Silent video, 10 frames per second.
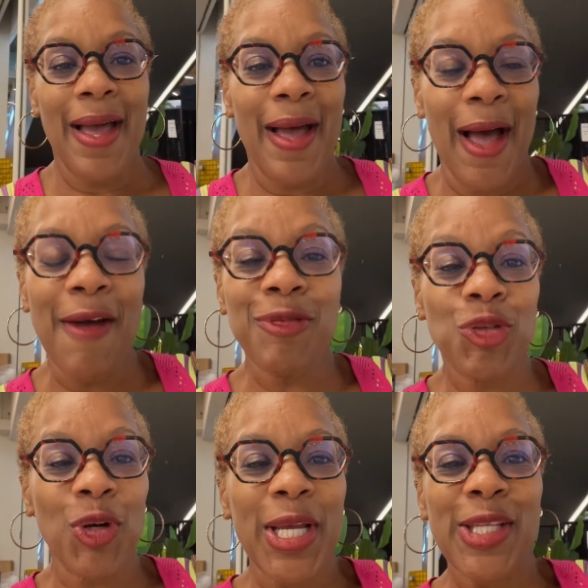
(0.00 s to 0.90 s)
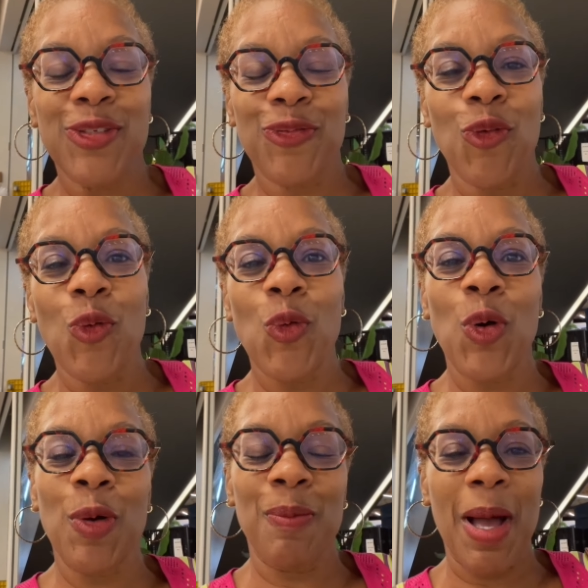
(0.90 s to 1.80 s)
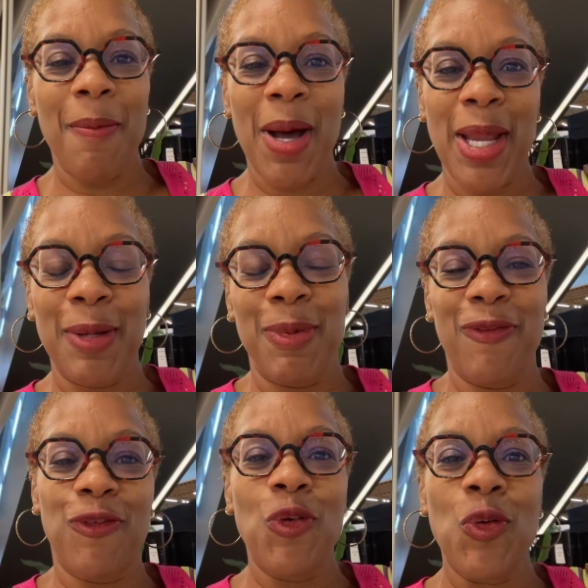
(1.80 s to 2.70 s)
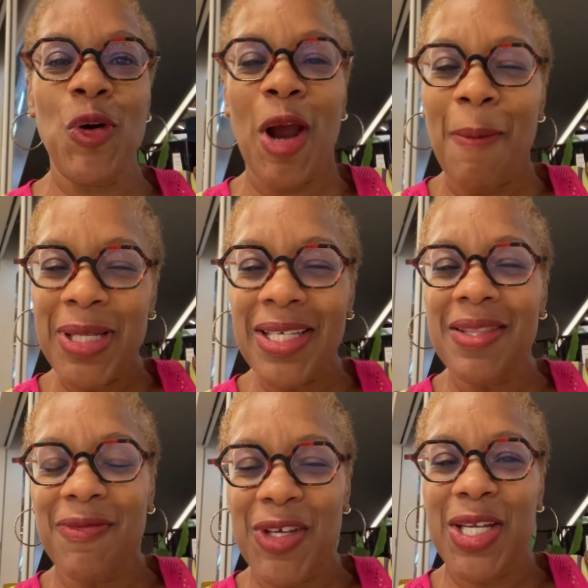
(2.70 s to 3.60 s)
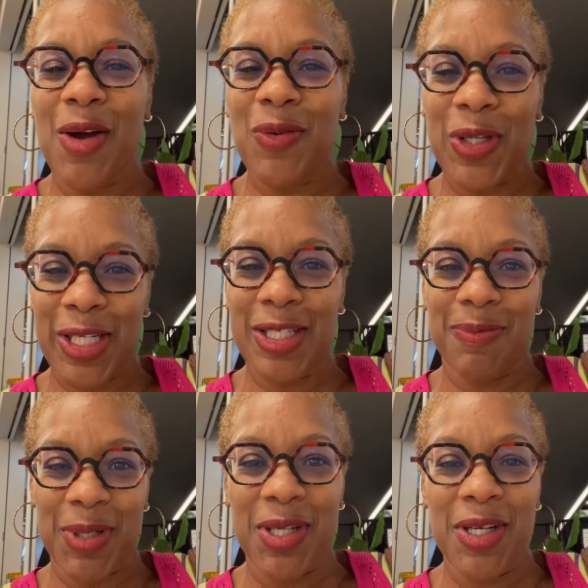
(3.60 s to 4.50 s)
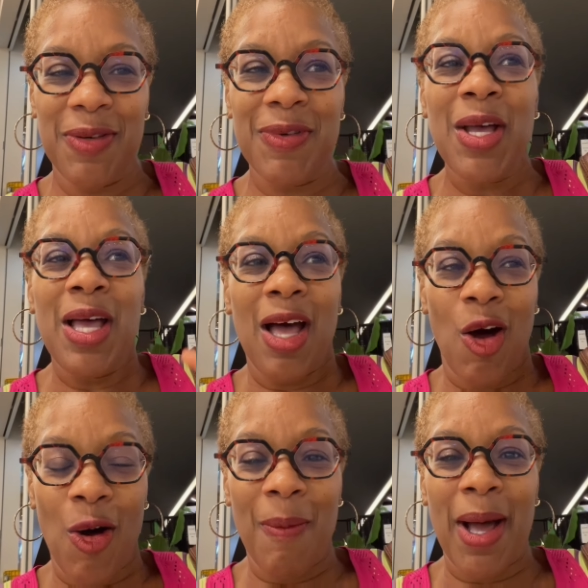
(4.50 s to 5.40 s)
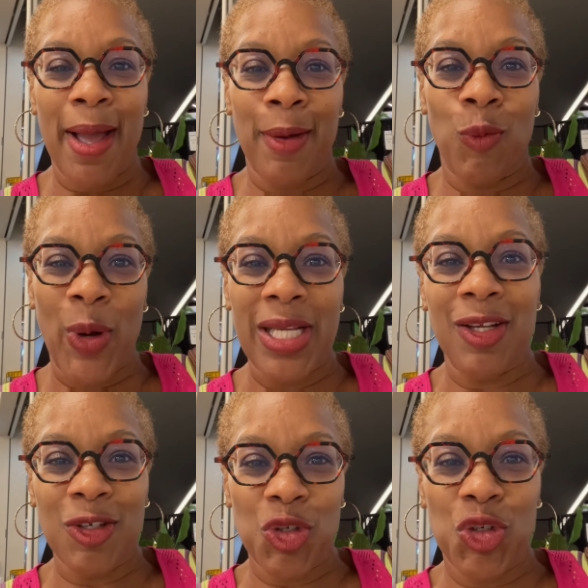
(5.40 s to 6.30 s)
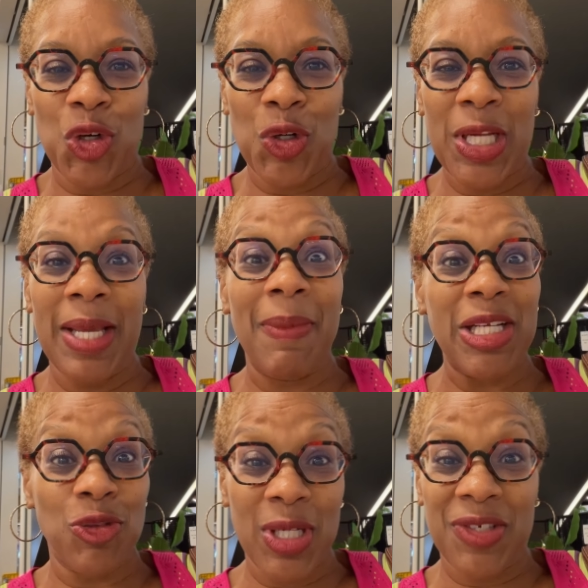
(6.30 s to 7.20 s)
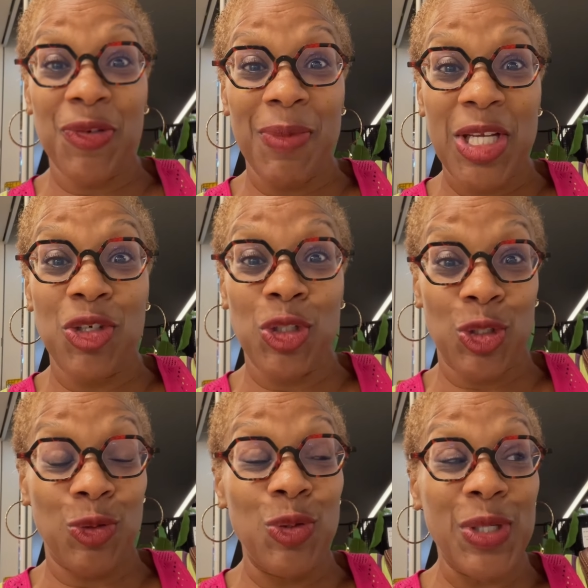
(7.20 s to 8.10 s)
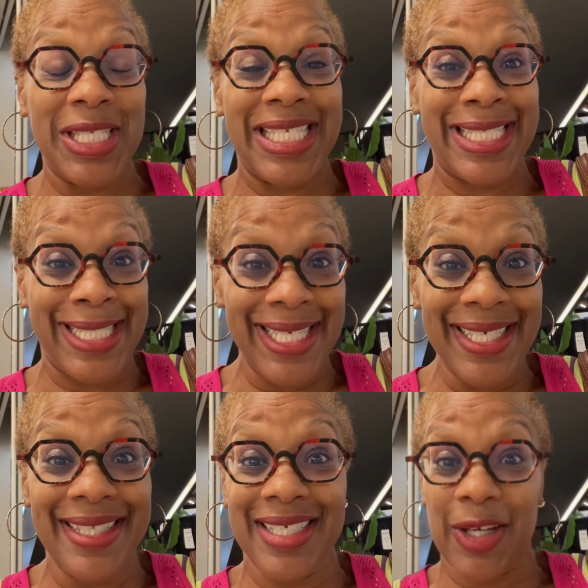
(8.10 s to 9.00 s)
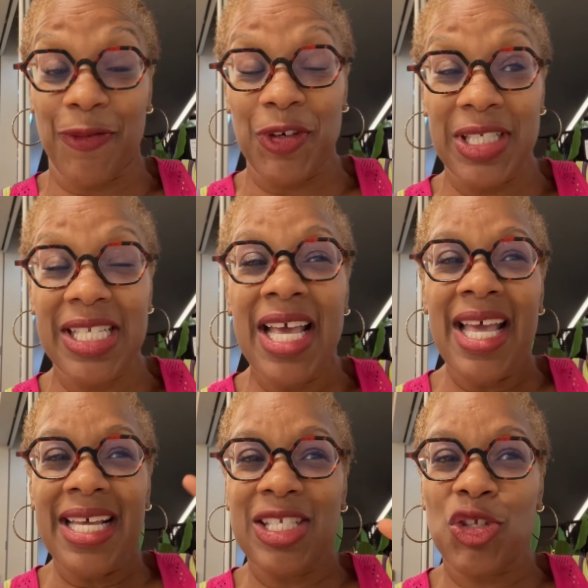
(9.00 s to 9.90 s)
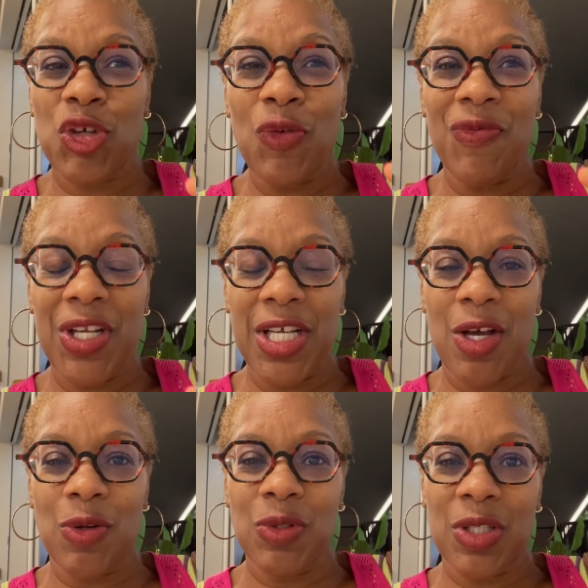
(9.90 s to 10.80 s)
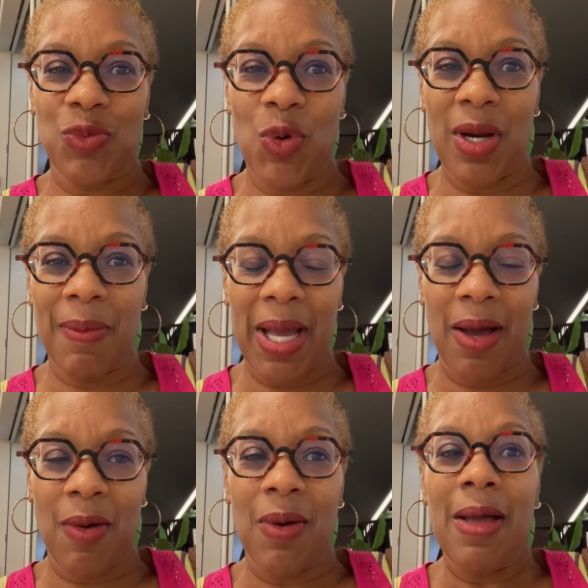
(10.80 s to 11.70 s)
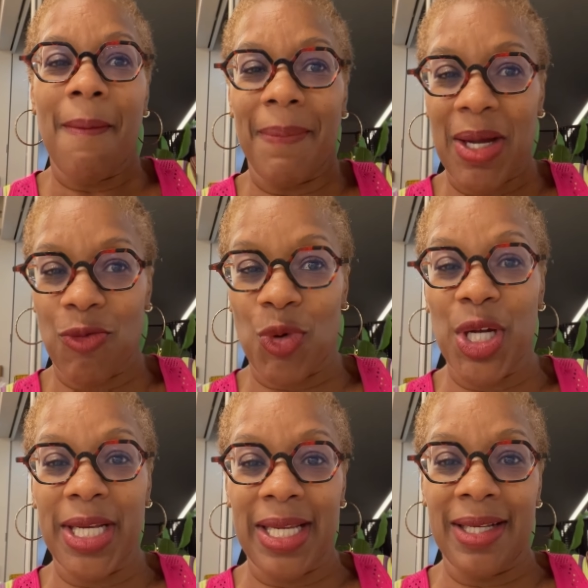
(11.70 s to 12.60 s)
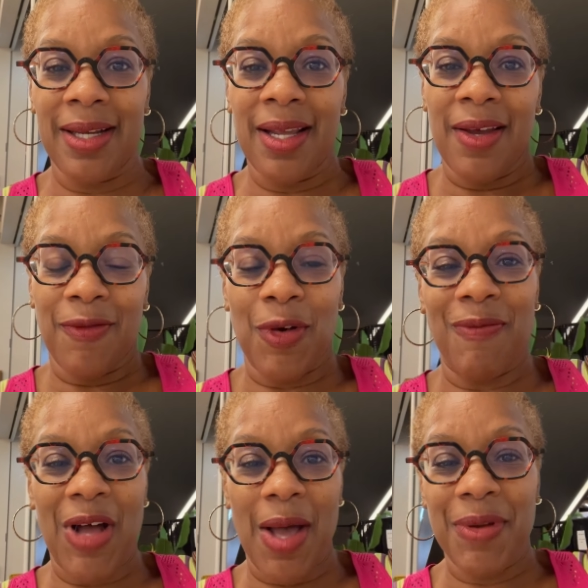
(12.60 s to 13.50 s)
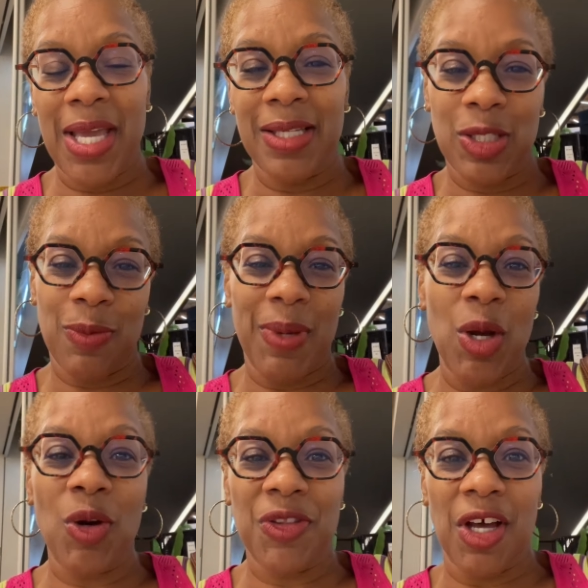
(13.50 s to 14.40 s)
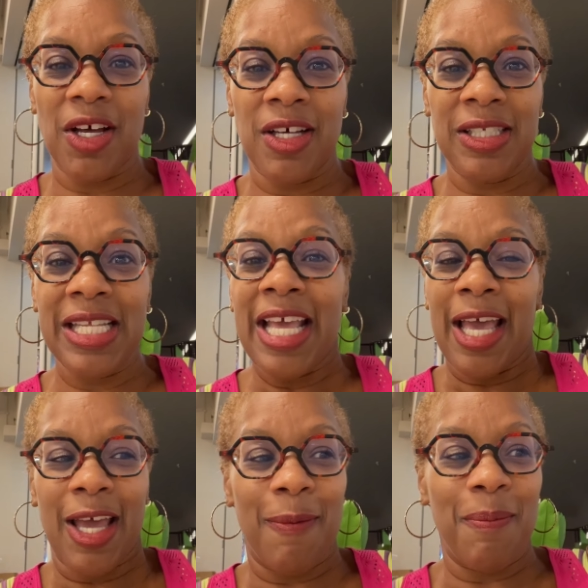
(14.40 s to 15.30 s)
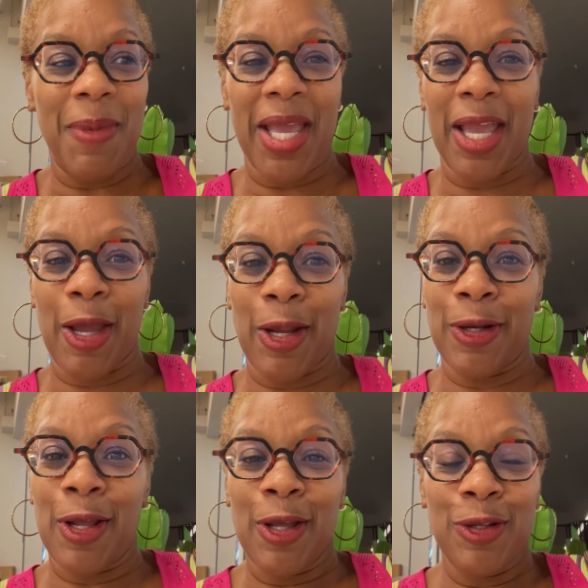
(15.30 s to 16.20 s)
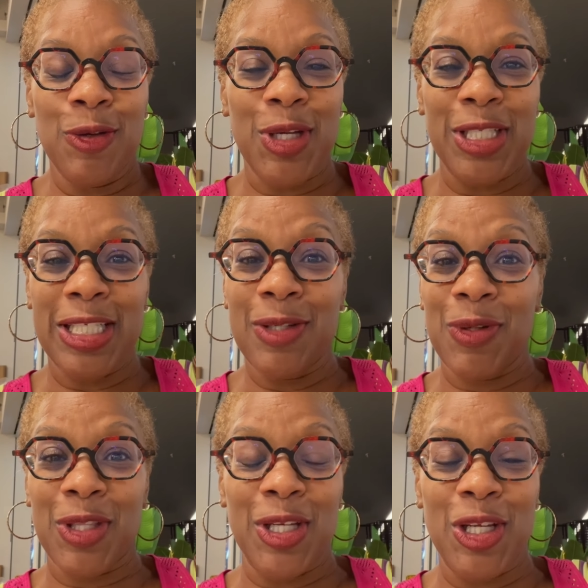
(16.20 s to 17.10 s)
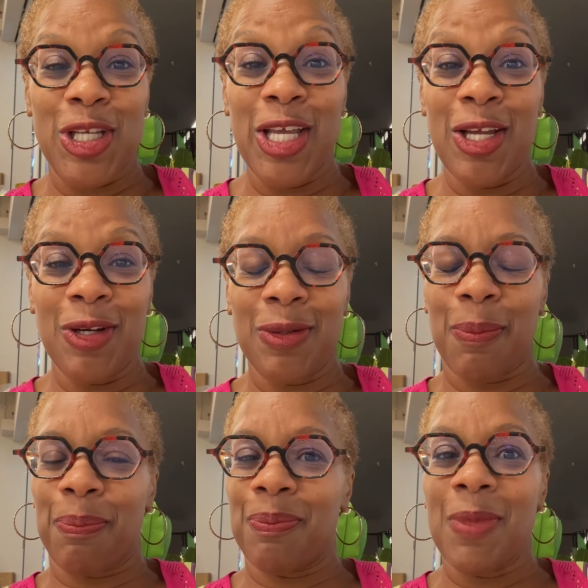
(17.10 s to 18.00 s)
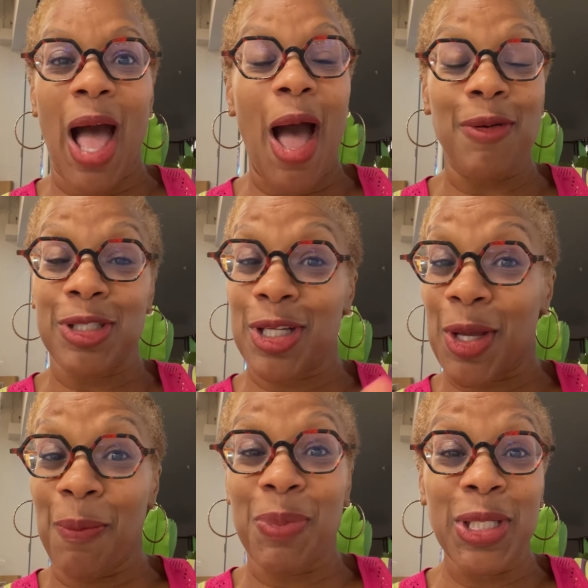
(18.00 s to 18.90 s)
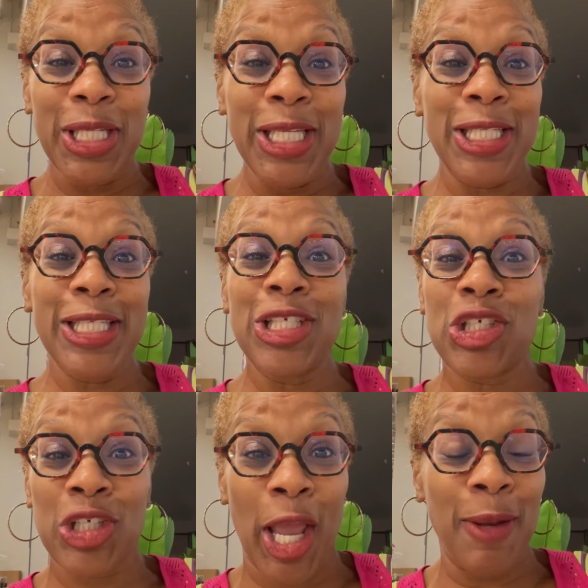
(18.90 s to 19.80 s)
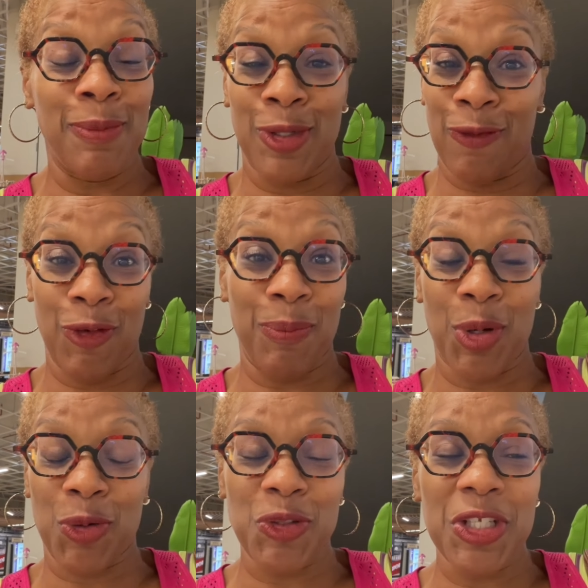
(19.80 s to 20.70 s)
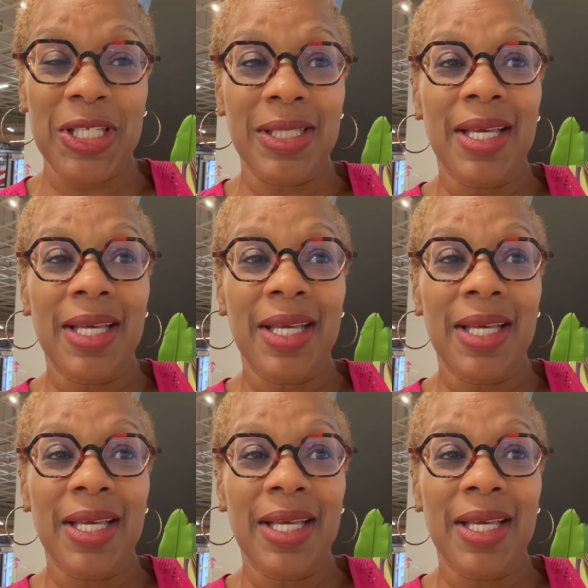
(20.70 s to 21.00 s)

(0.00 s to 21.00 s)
I've transformed my body before. I'm gonna leave the video linked above on my weight loss journey and my transformation so you can see the difference. It's two videos. It's one about my running from 5Ks to marathons, and man, you can see within a year I was a completely shaped different person.